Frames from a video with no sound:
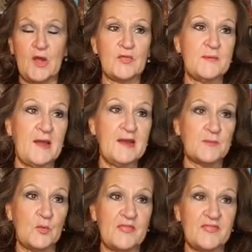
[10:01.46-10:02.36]
know that my
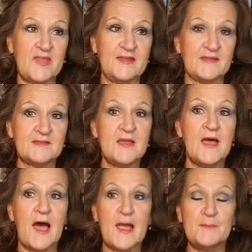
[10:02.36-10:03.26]
number one thing is
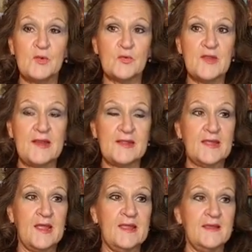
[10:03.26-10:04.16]
I'm
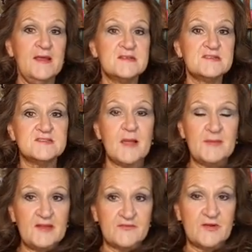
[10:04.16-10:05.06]
creating a
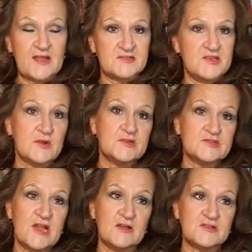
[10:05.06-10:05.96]
summit for next year, a
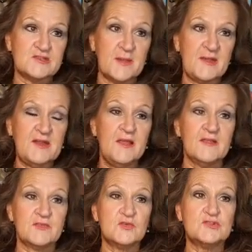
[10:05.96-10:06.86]
challenge summit.
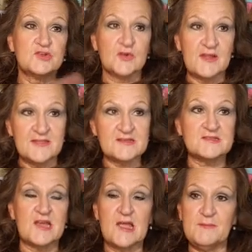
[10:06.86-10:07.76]
So during this
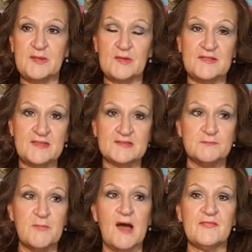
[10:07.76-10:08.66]
time period, this
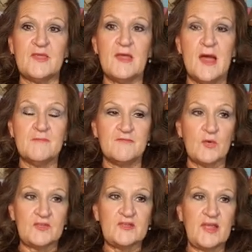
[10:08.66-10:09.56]
month, I'm
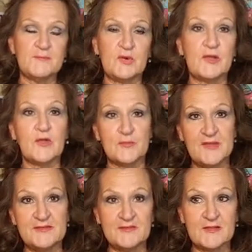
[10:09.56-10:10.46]
focusing on putting all the
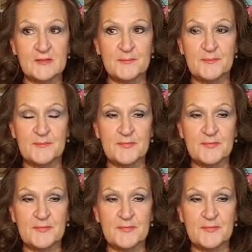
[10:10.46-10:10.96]
pieces in the